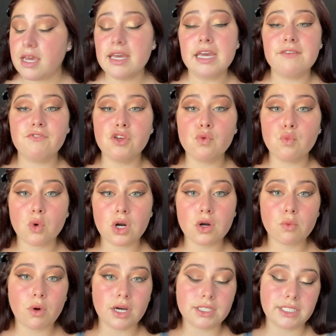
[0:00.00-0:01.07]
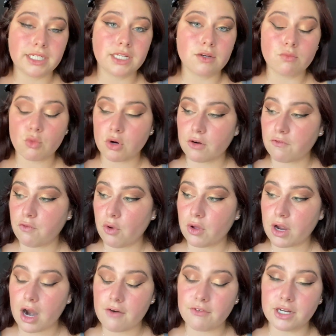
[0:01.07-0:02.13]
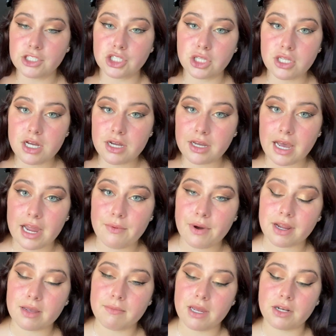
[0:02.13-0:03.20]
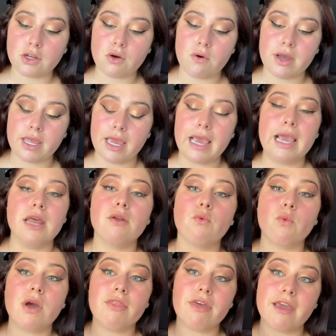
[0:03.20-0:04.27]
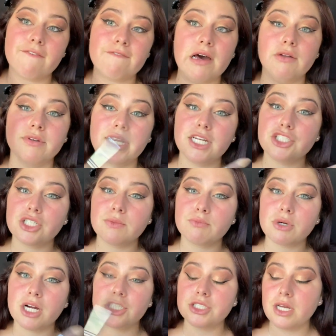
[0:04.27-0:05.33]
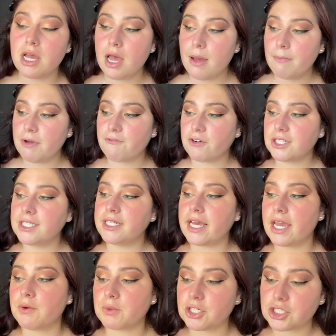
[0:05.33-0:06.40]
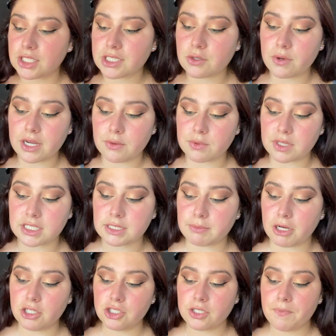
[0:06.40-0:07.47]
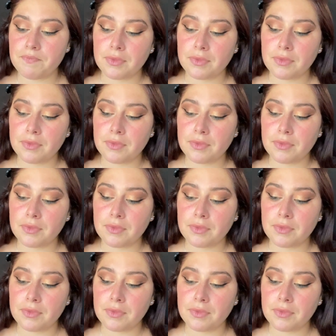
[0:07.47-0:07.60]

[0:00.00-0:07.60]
If you were wanting a more full coverage look, I recommend going in with a foundation brush. But for today, we're just going in with the sponge.